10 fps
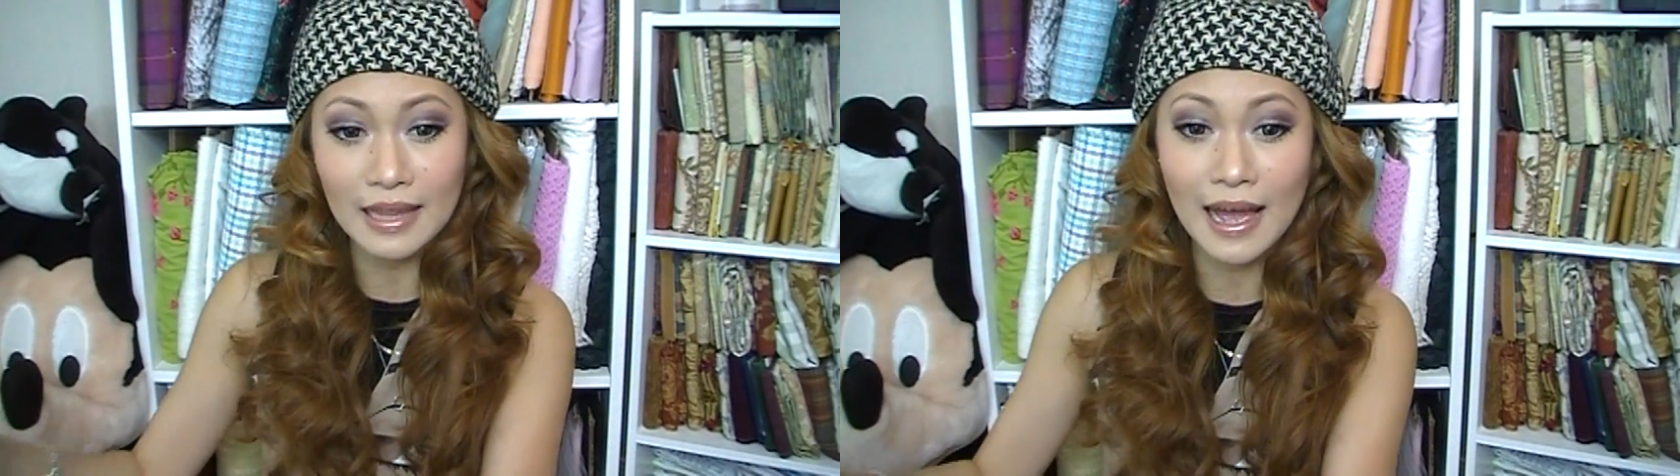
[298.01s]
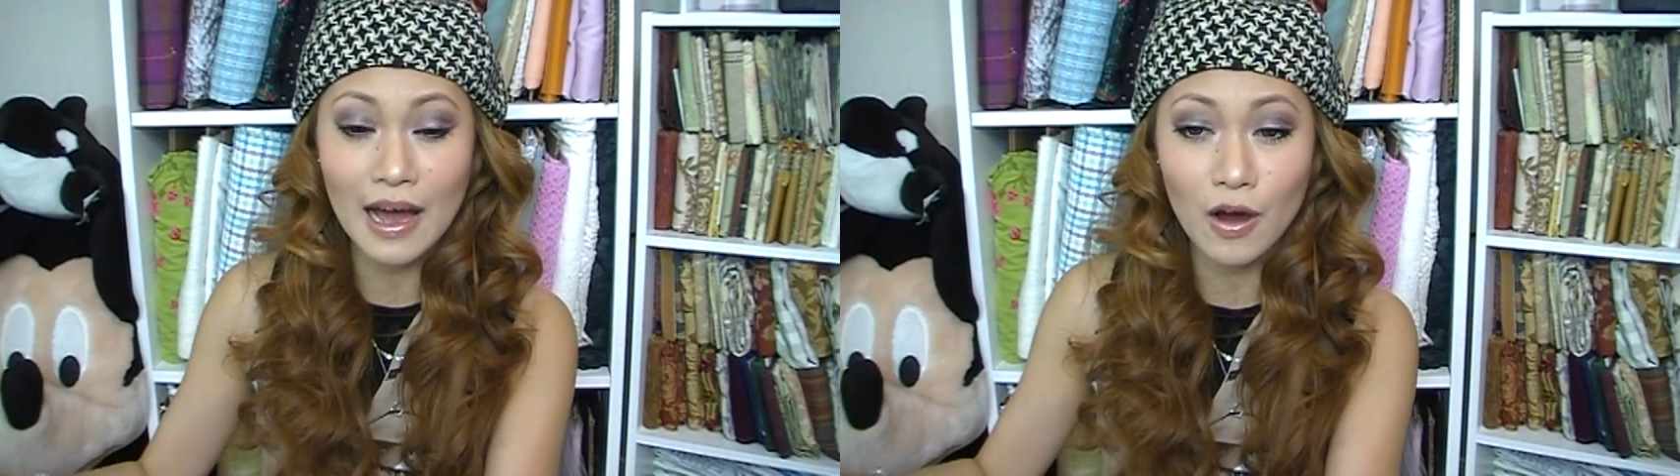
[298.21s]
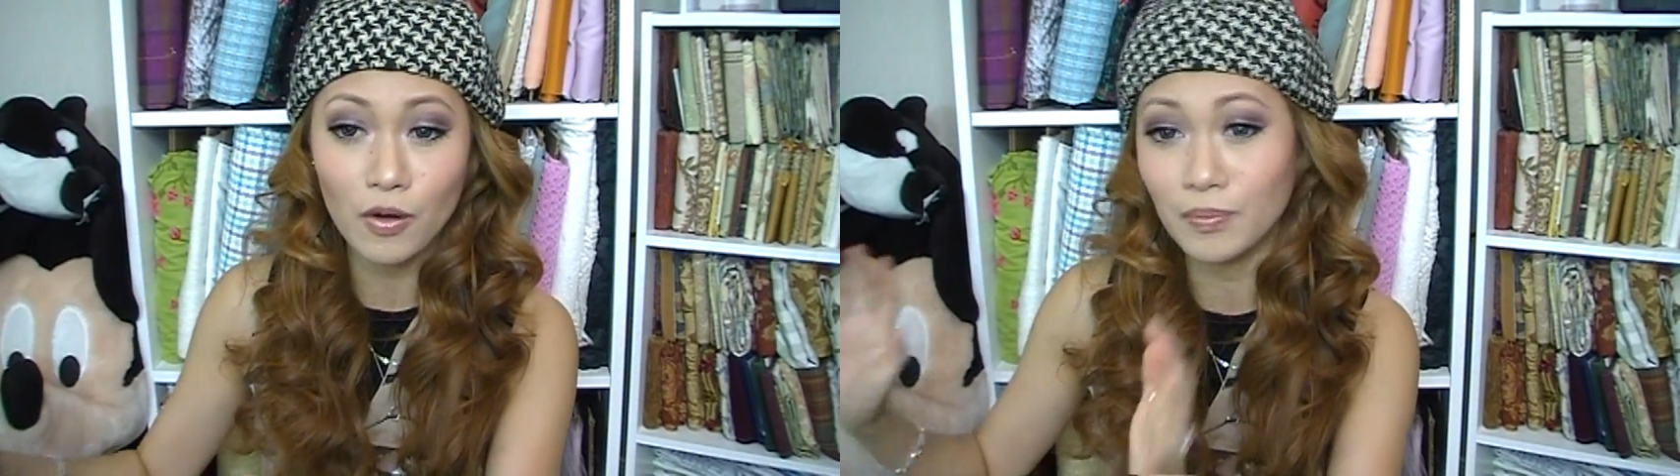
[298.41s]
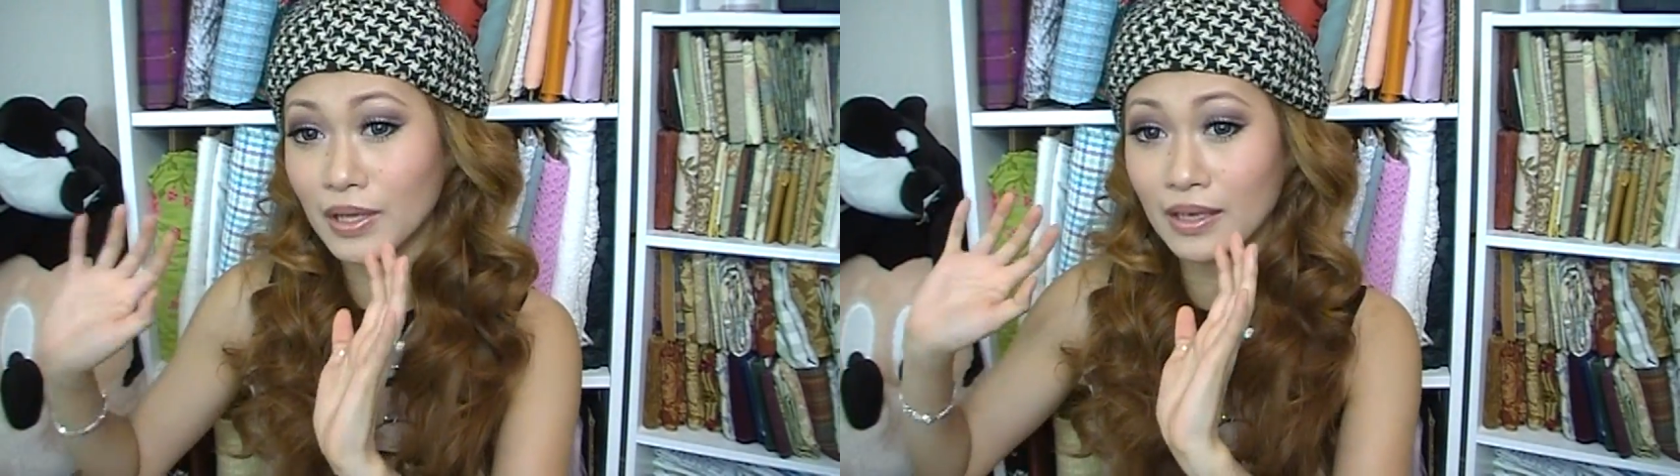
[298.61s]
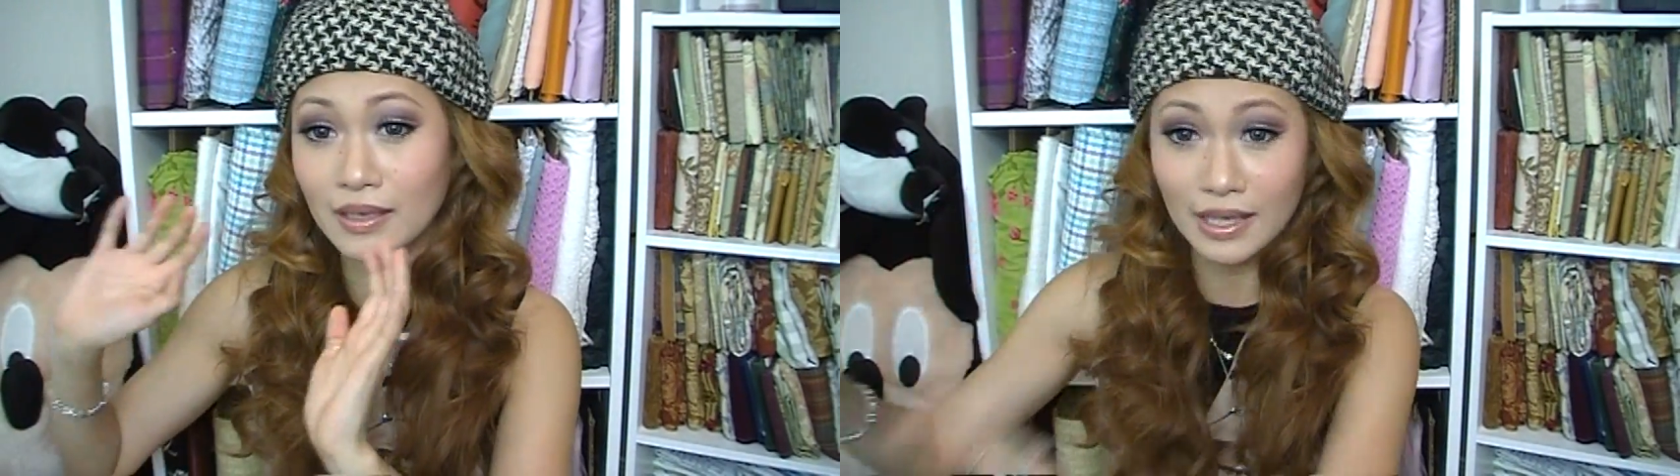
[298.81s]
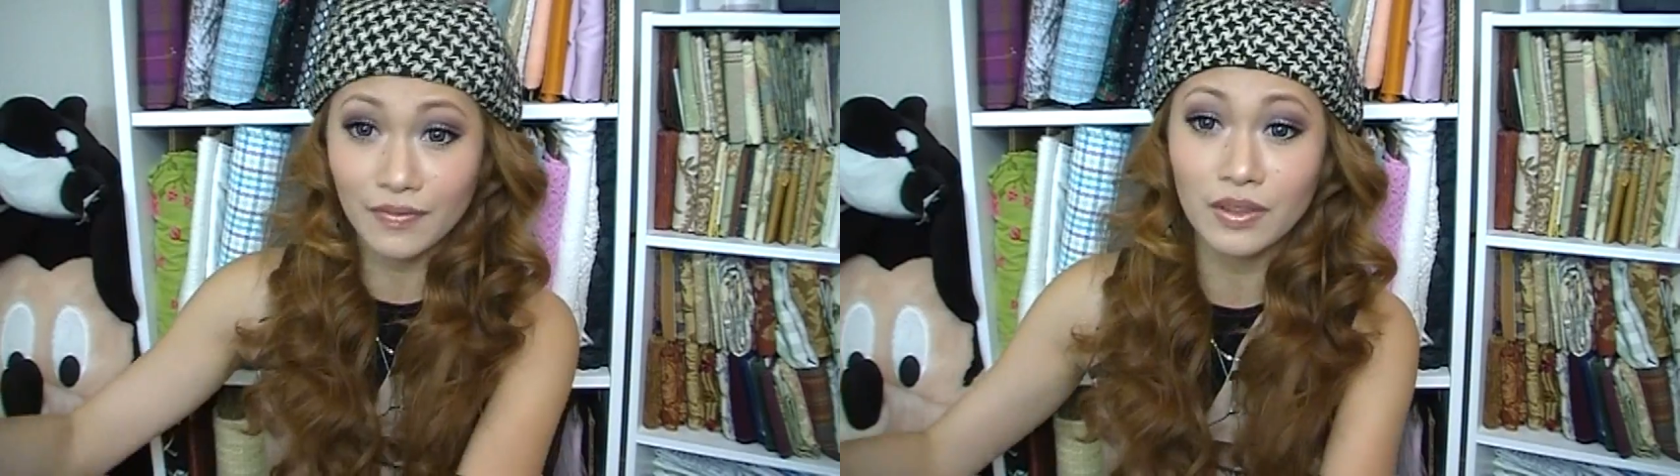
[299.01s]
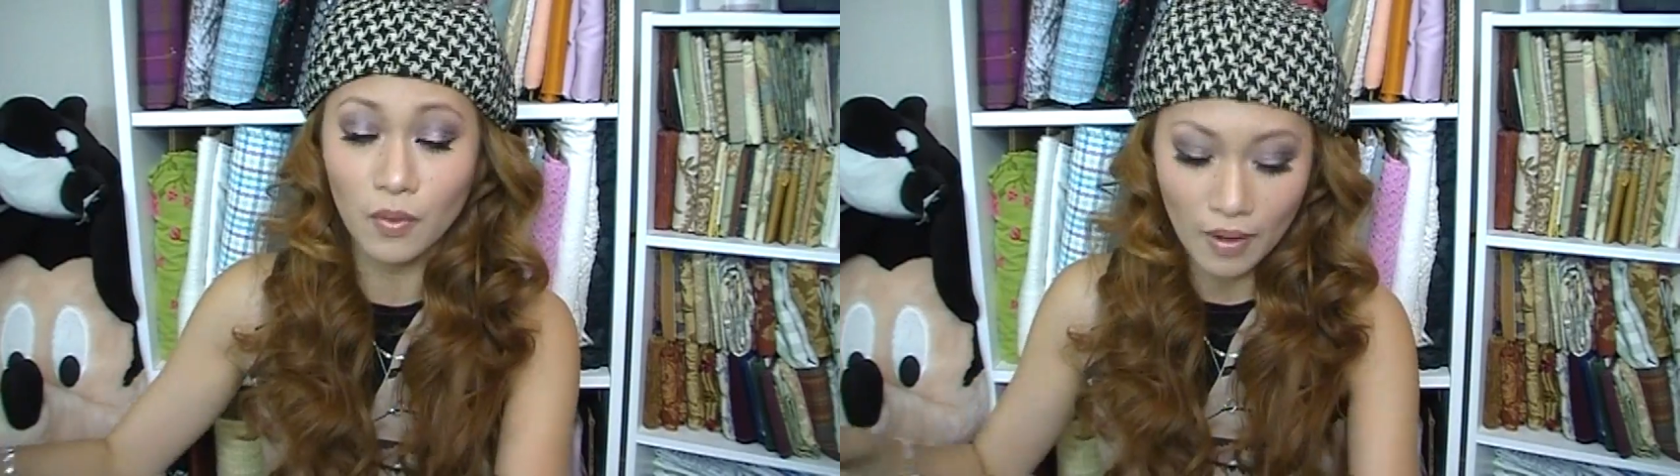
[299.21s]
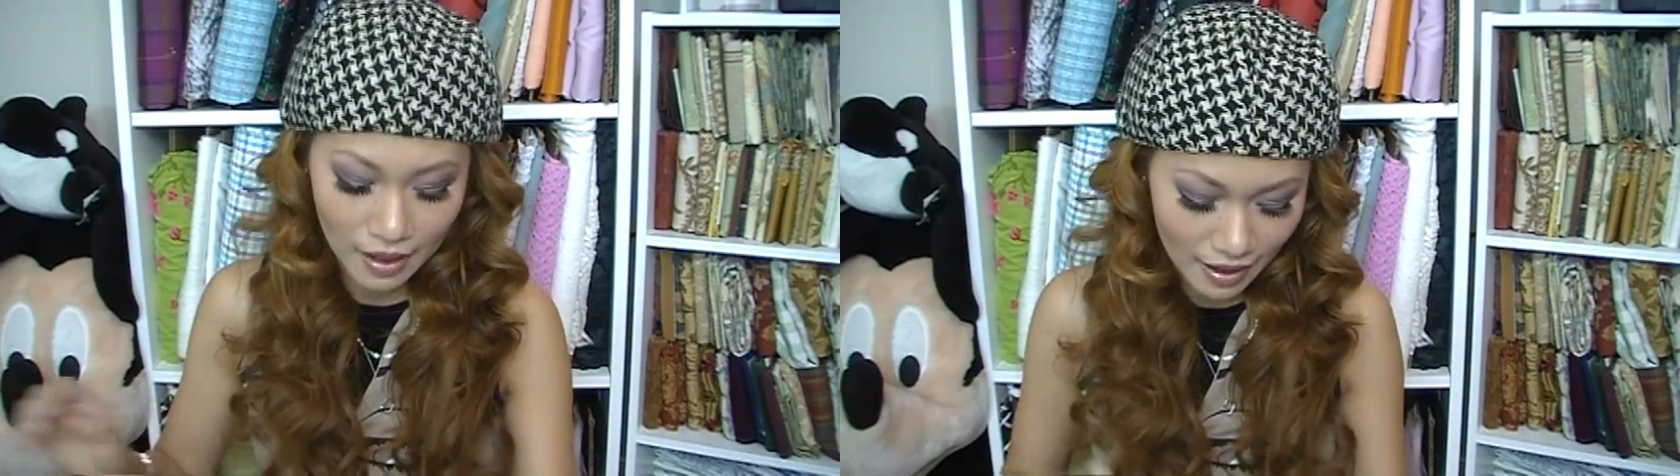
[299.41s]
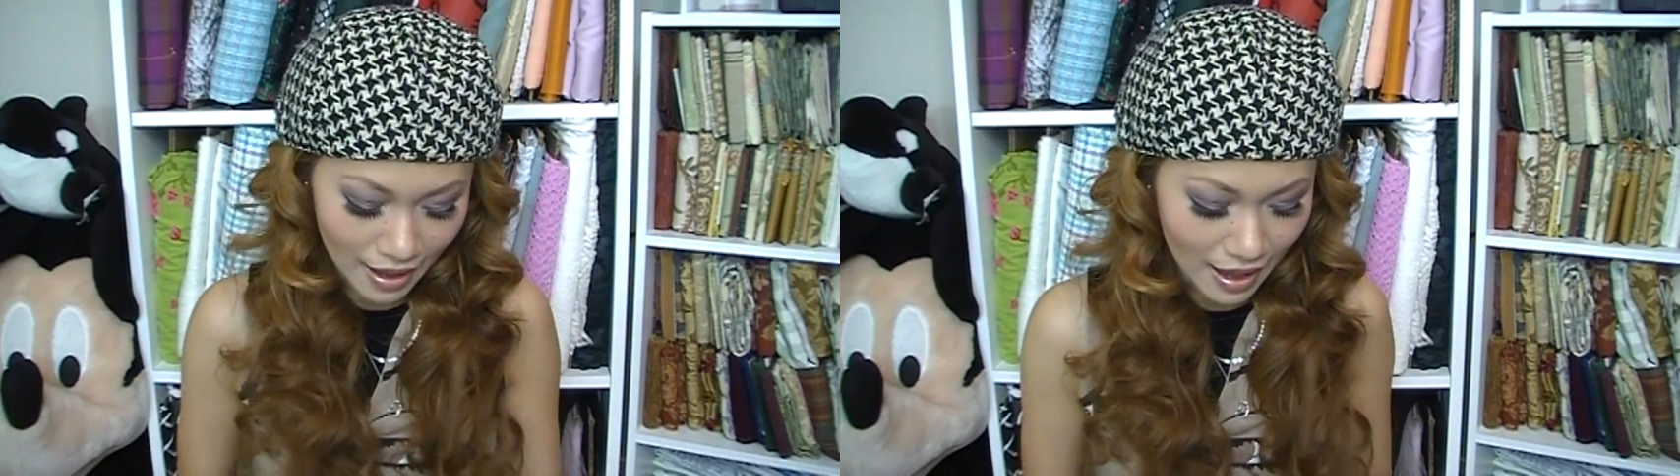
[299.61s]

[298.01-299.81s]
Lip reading: now be given away,